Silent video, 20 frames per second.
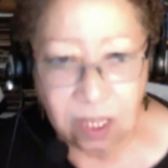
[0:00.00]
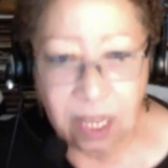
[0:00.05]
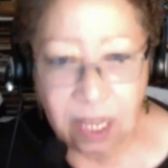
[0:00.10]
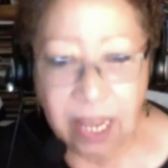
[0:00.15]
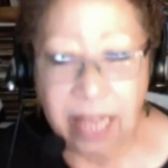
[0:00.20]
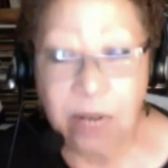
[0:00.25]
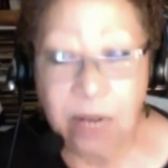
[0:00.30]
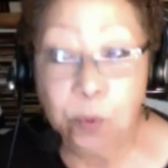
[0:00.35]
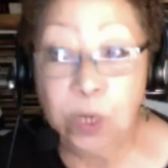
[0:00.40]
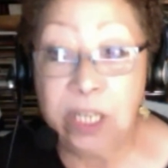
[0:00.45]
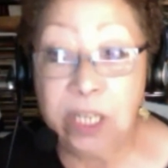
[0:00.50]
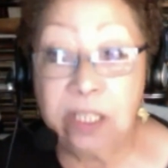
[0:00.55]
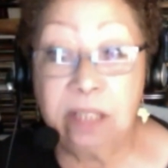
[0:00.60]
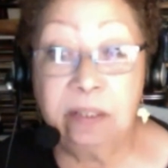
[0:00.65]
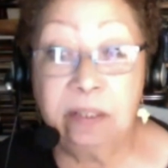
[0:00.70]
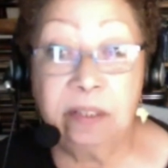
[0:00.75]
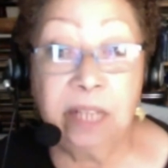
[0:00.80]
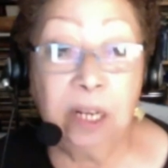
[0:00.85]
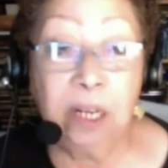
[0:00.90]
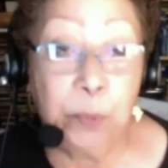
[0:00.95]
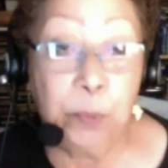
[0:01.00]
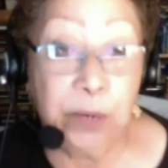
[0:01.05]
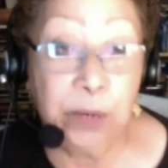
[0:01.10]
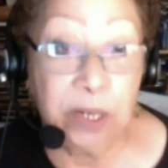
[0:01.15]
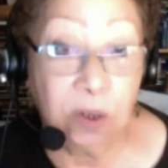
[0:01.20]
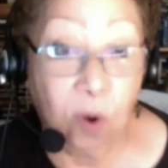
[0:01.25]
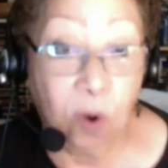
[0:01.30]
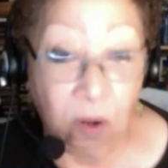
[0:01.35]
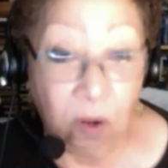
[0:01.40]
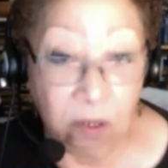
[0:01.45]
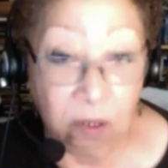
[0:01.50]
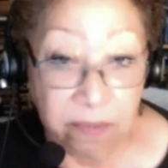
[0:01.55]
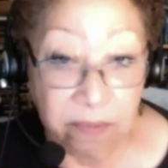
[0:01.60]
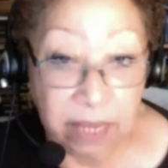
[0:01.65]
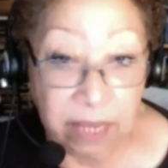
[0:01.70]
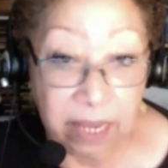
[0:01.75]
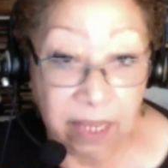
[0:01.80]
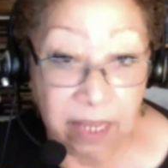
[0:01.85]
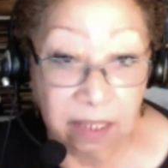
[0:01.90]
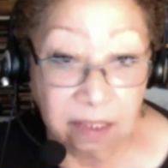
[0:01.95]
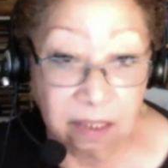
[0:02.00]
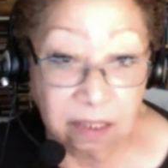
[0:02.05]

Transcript: And I wanted to celebrate all of that.